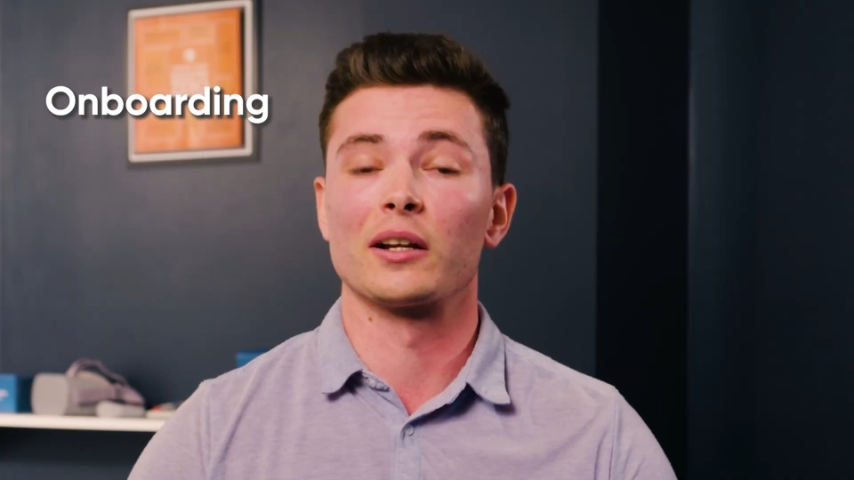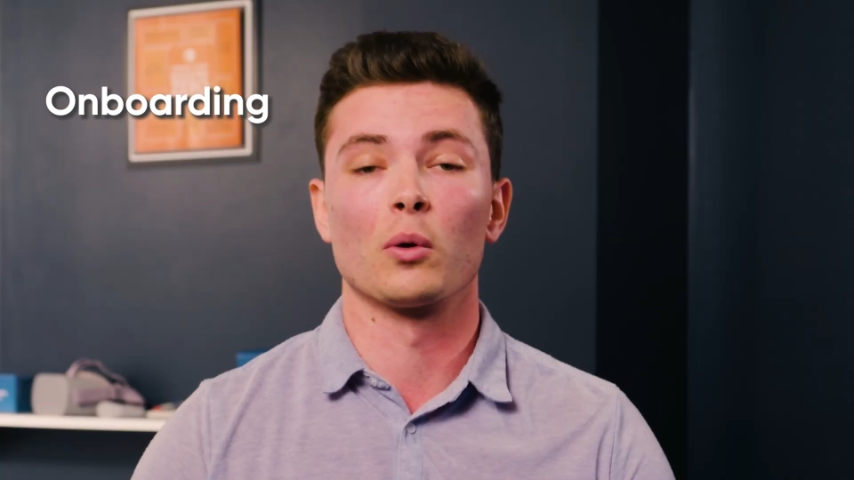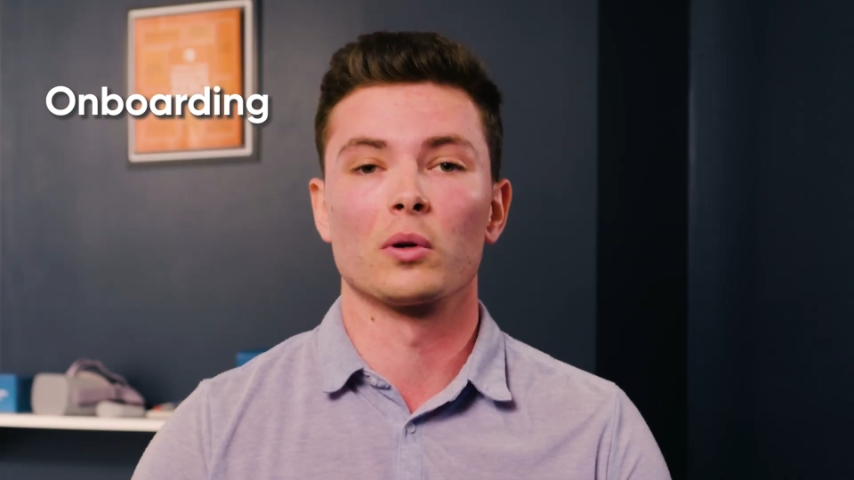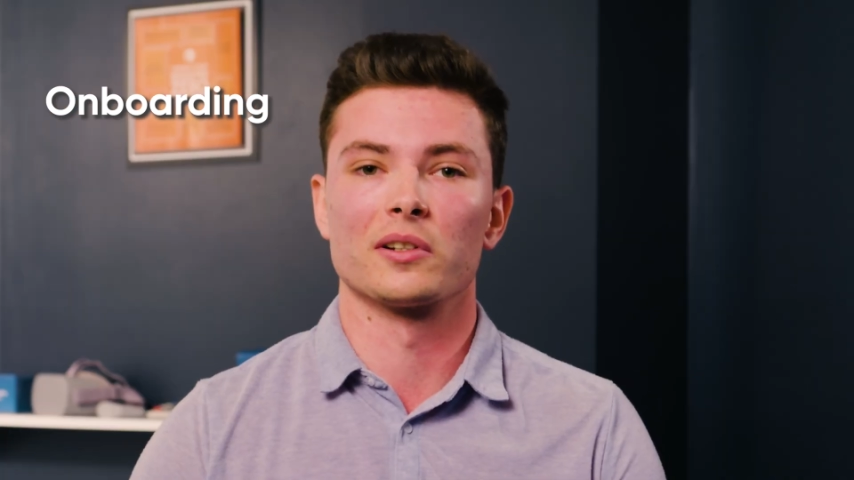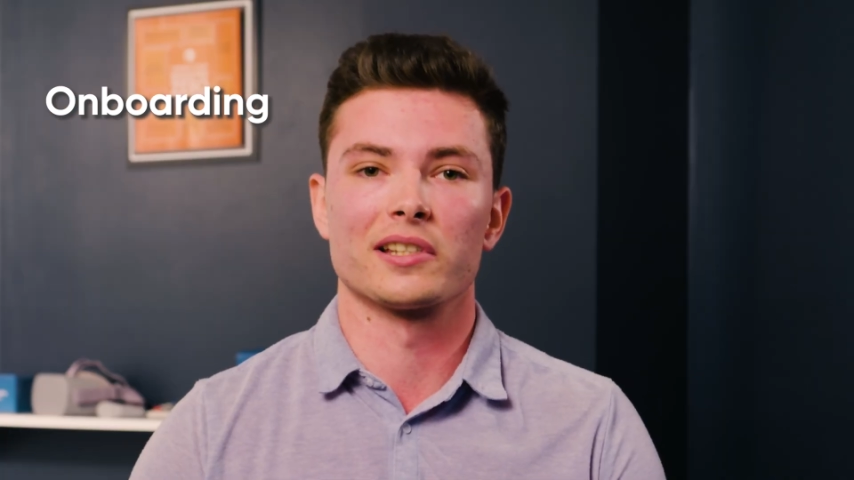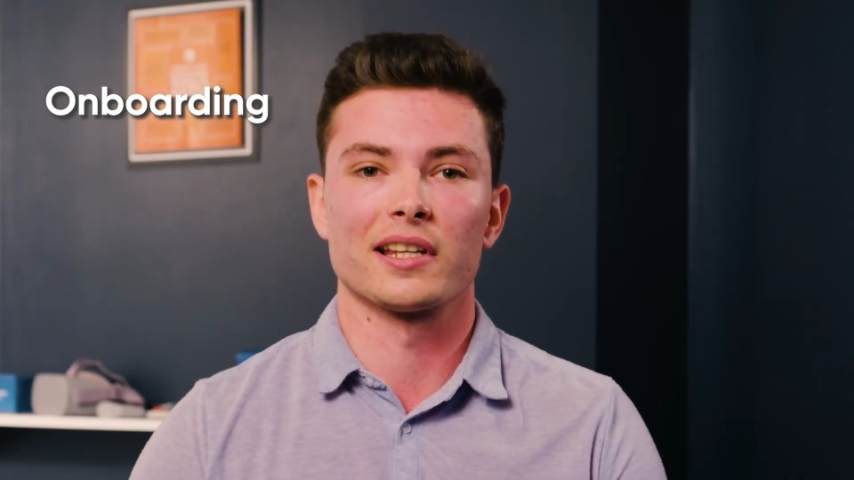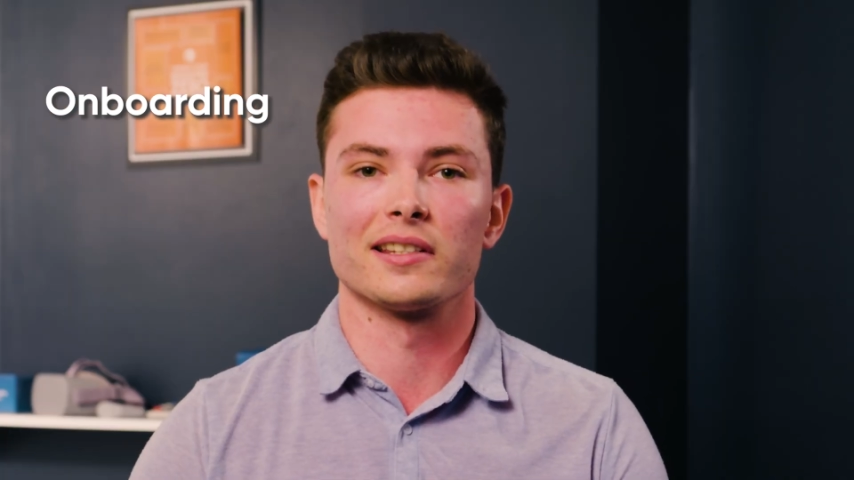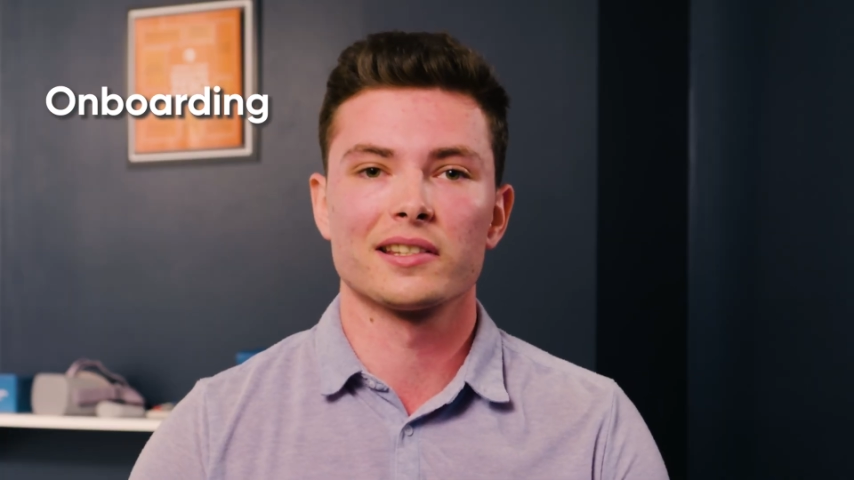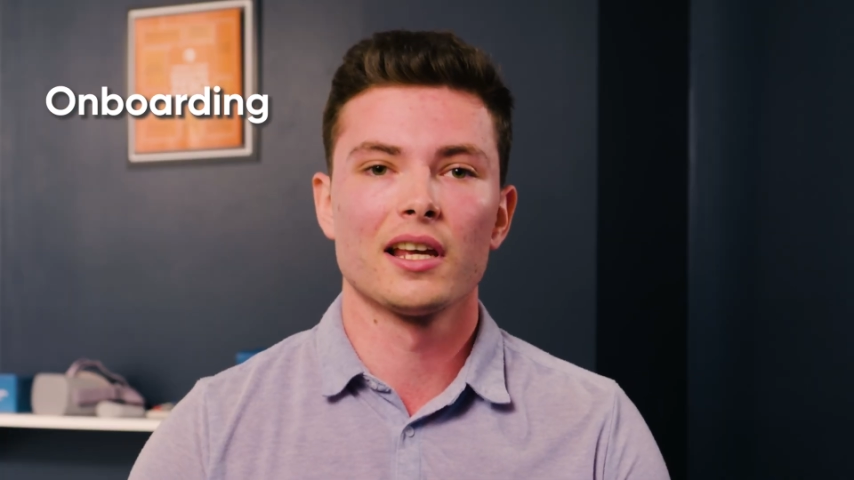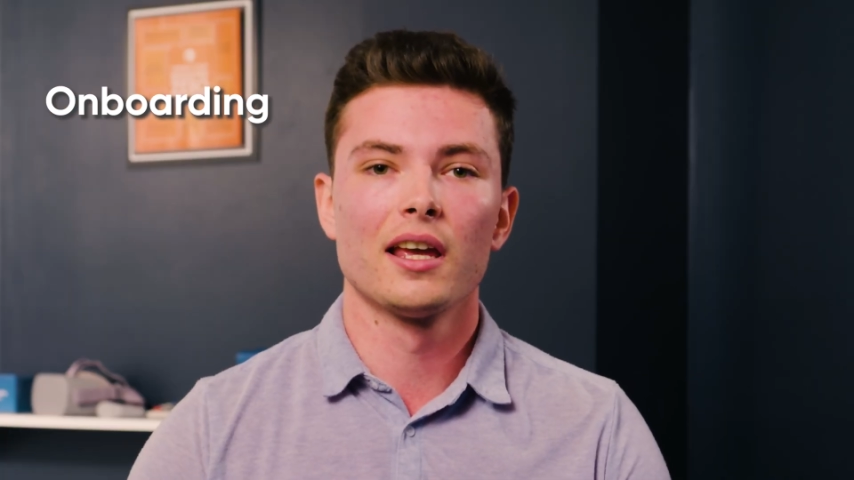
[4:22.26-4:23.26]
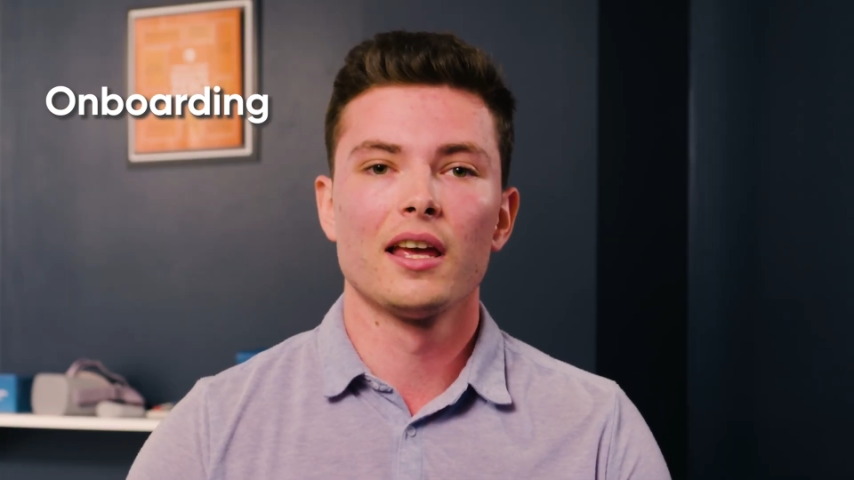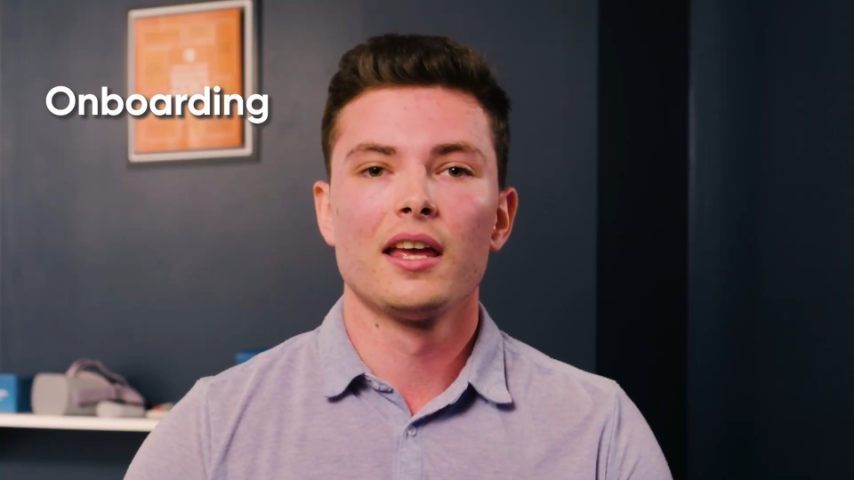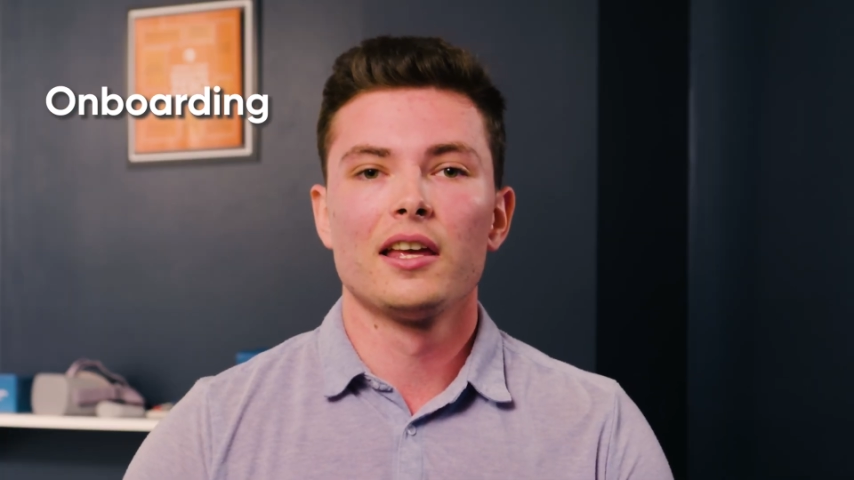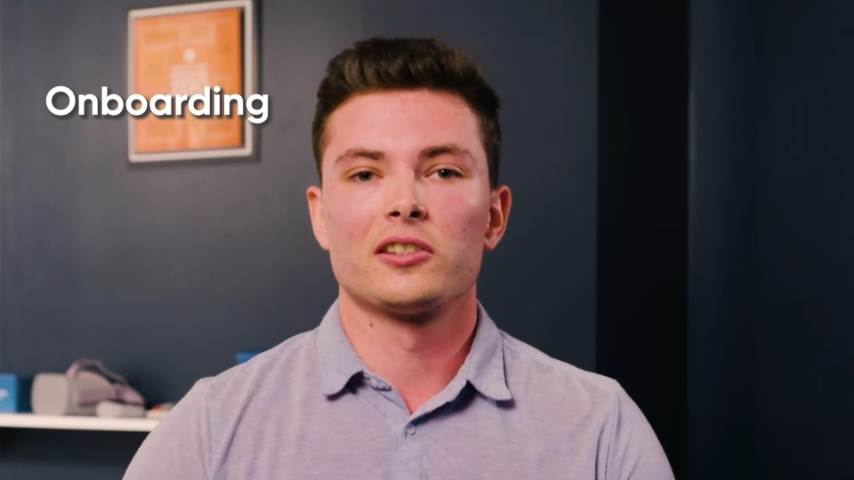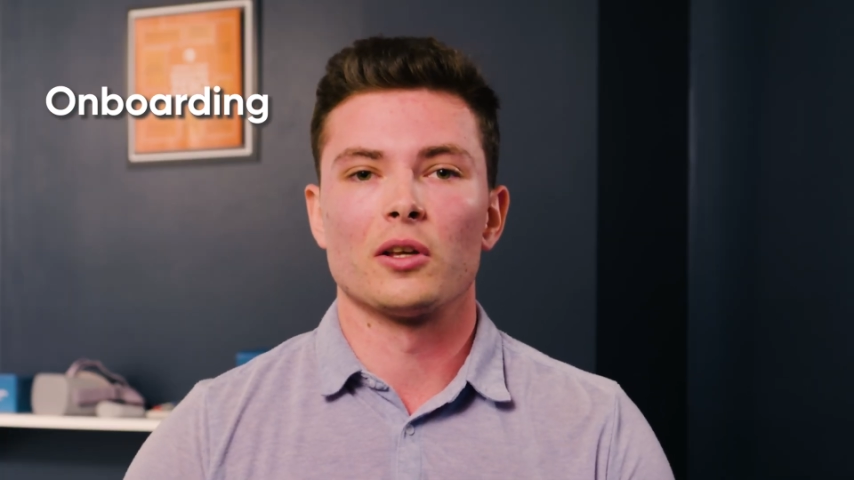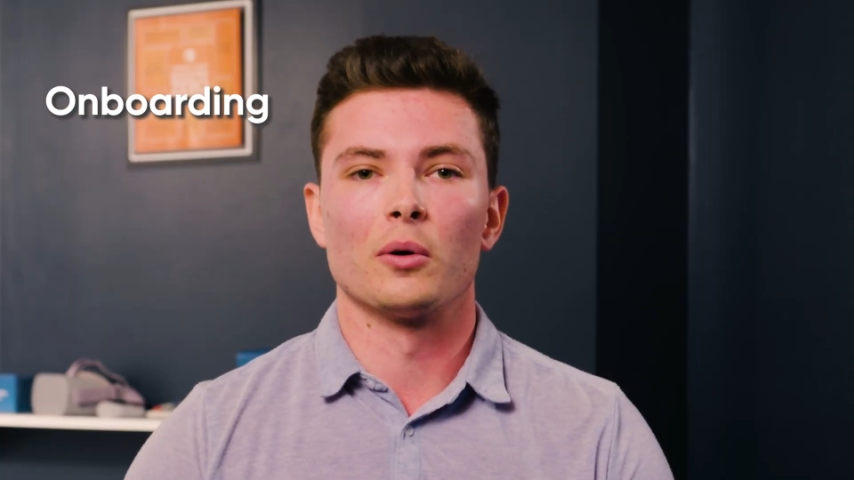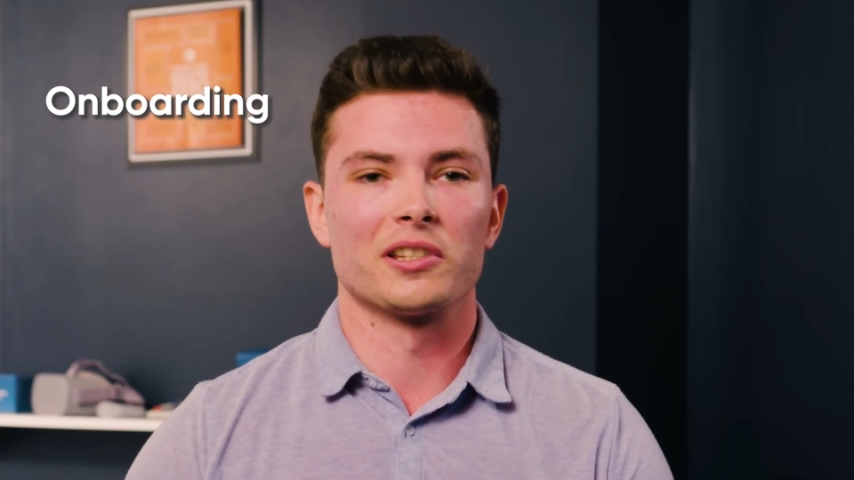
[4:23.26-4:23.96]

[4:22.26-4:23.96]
headquarters is. So